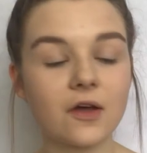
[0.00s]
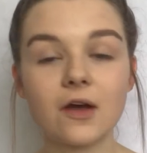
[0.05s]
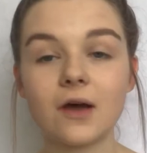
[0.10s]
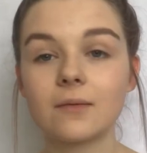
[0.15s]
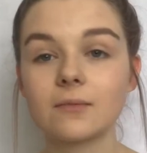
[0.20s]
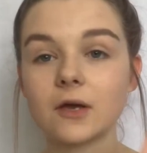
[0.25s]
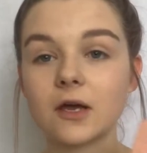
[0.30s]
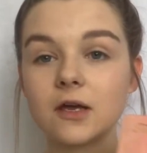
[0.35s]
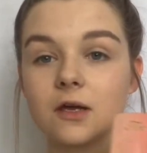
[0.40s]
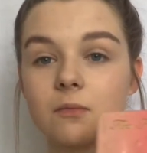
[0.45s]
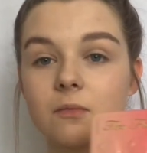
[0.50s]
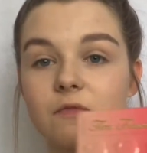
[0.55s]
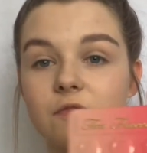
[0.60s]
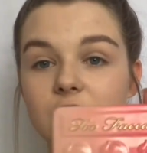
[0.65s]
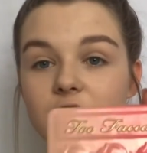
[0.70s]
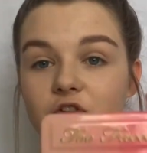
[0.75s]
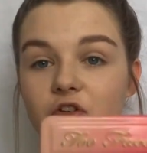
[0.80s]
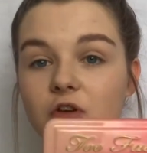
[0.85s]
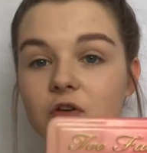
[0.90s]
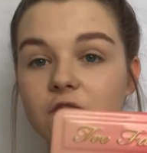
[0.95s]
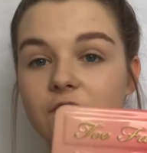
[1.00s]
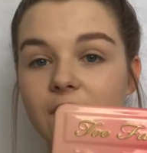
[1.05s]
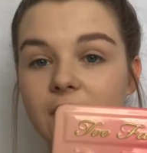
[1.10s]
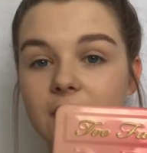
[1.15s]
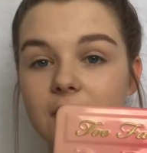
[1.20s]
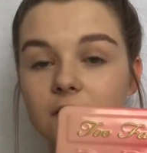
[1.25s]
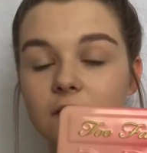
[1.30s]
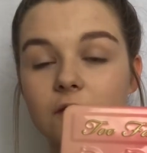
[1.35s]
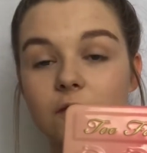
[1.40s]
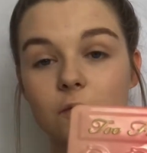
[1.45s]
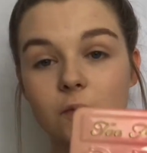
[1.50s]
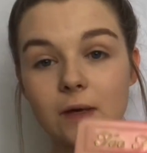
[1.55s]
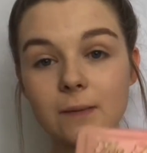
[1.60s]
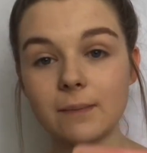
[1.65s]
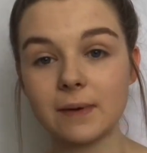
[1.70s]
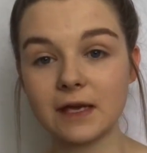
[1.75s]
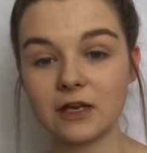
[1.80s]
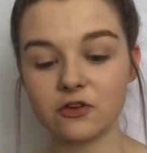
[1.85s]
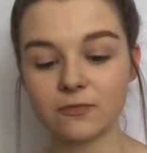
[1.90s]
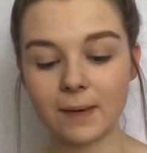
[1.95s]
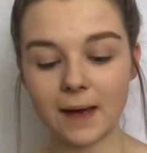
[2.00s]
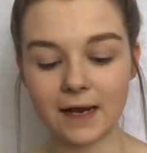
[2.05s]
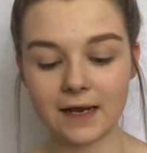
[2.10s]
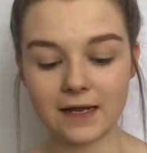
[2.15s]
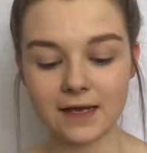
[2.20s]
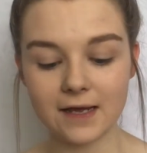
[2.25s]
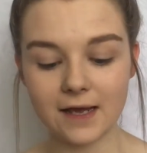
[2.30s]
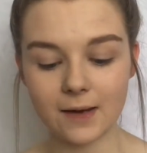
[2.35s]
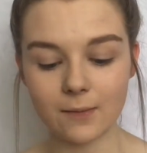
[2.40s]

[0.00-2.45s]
I'm going in with the Too Faced Sweet Peach palette.